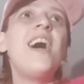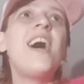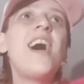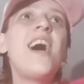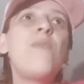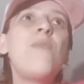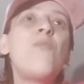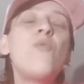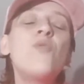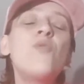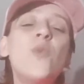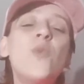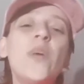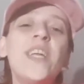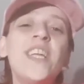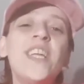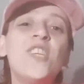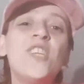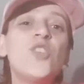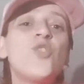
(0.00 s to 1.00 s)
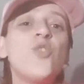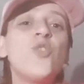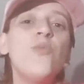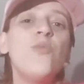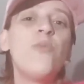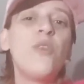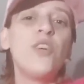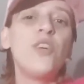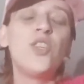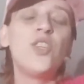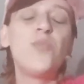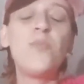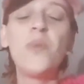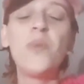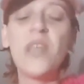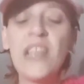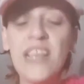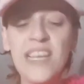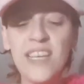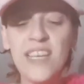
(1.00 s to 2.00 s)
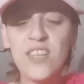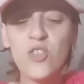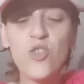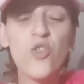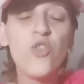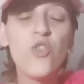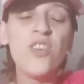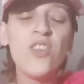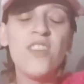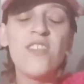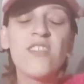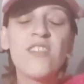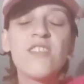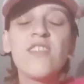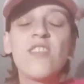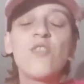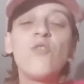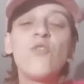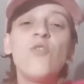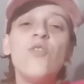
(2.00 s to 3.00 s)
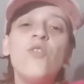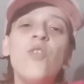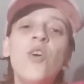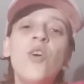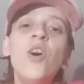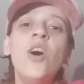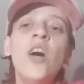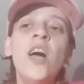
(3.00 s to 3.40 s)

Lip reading: I won't go into it too much, but like 2 years ago,